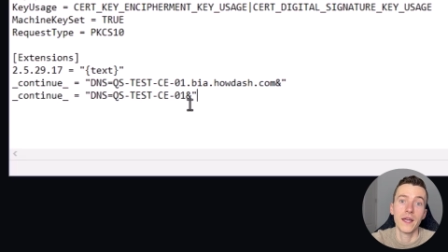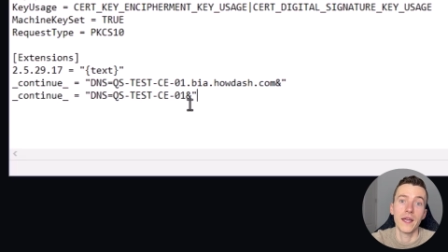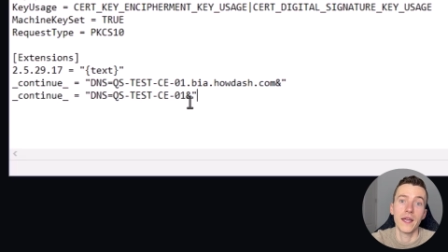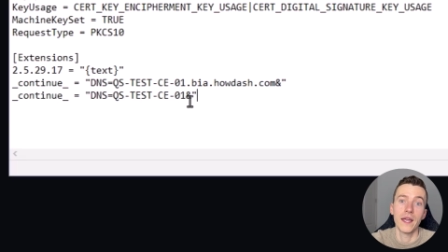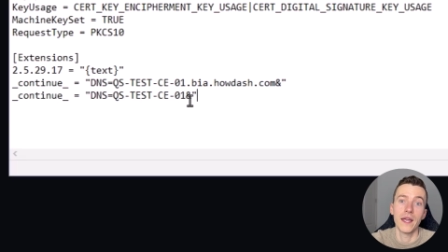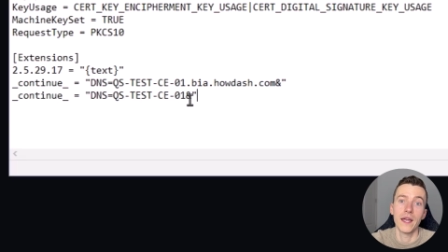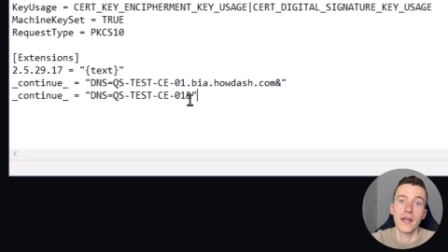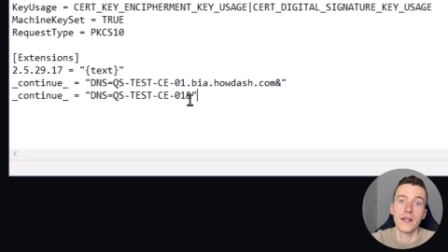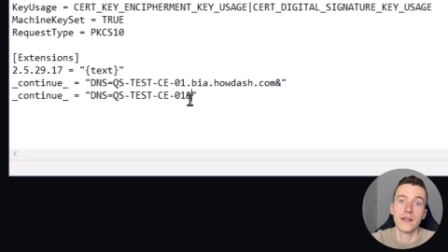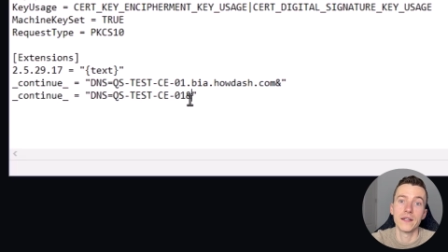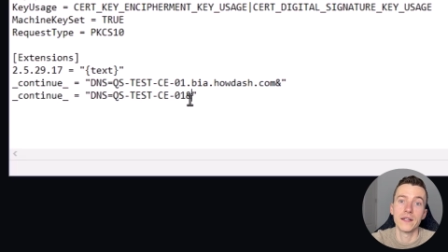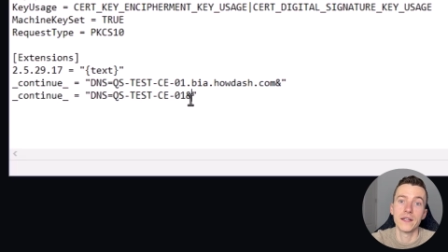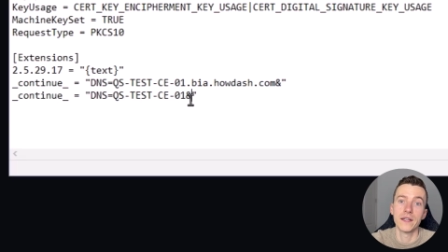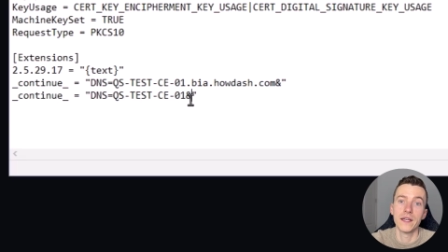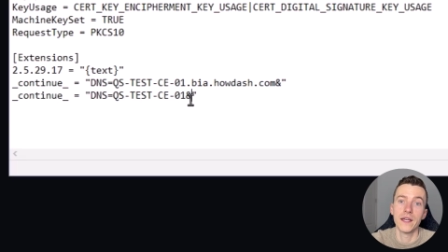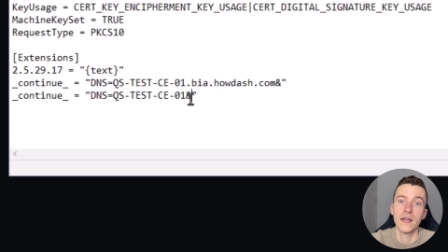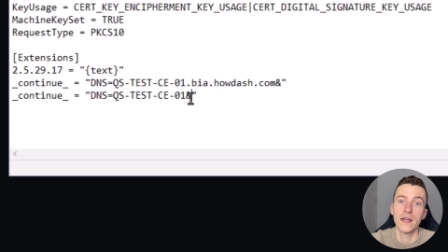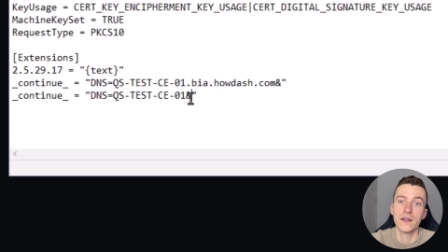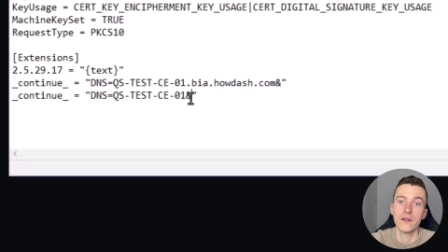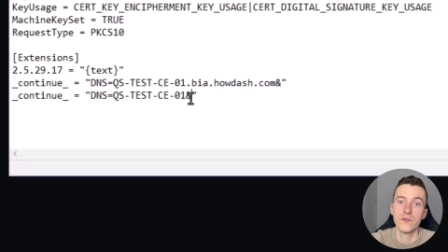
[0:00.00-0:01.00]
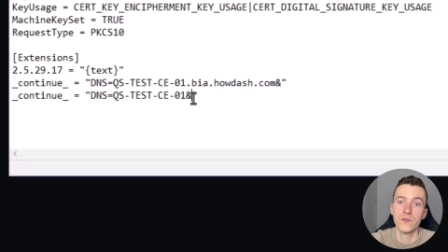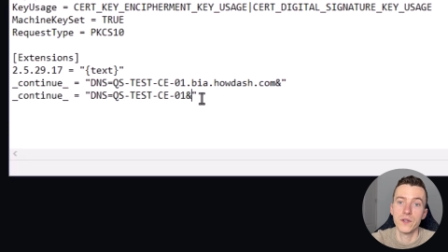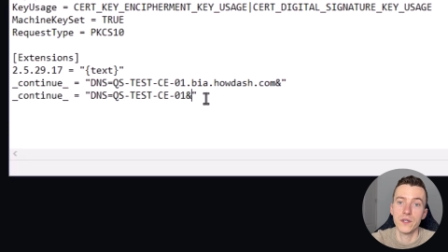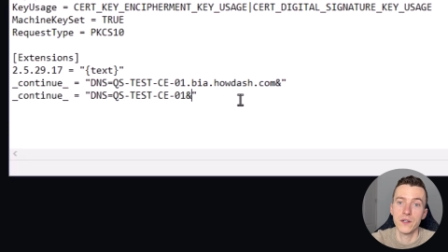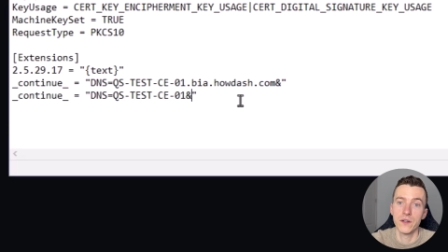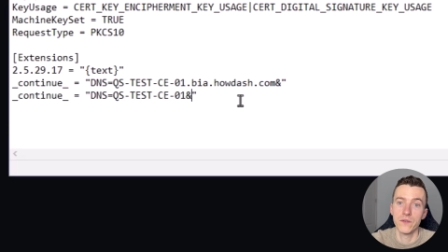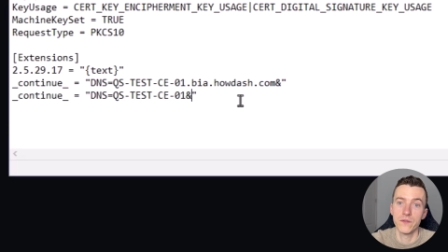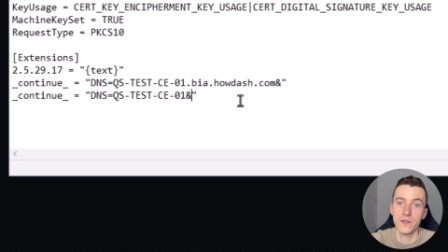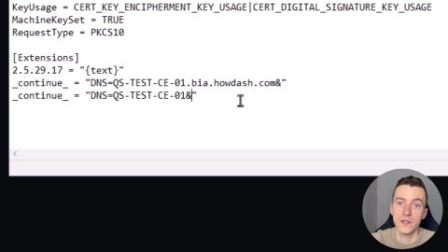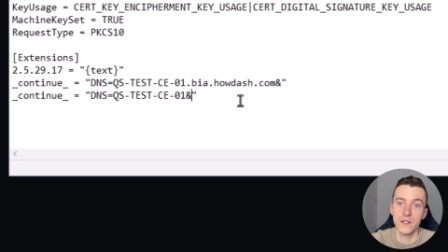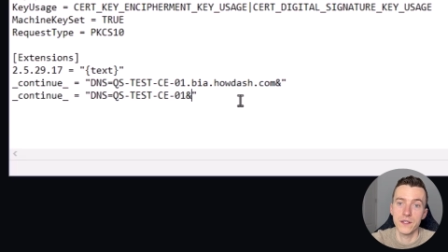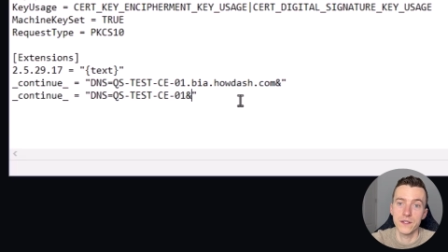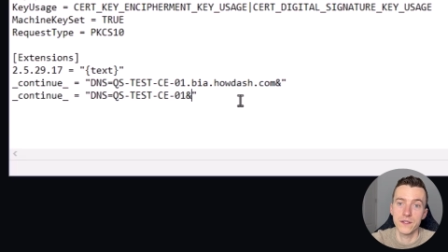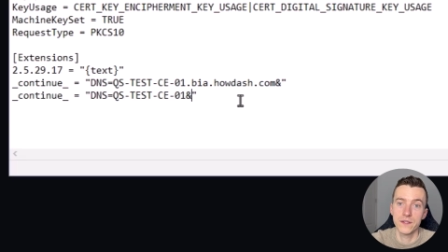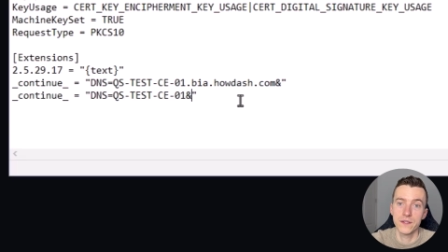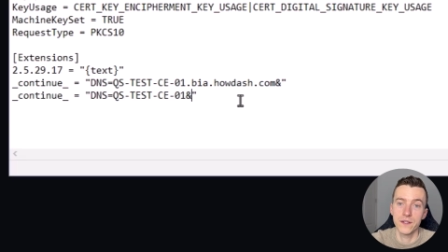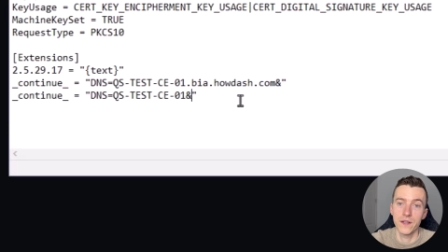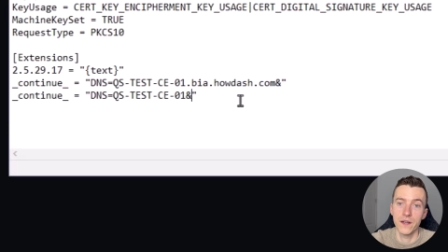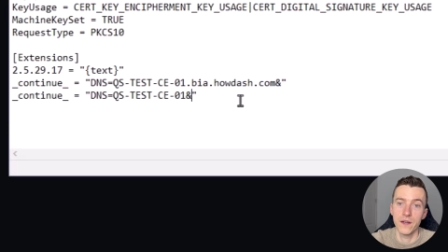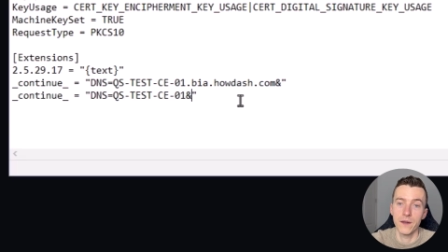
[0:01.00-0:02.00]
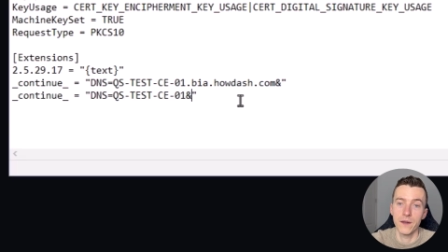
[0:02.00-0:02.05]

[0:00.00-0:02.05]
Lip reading: and get rid of this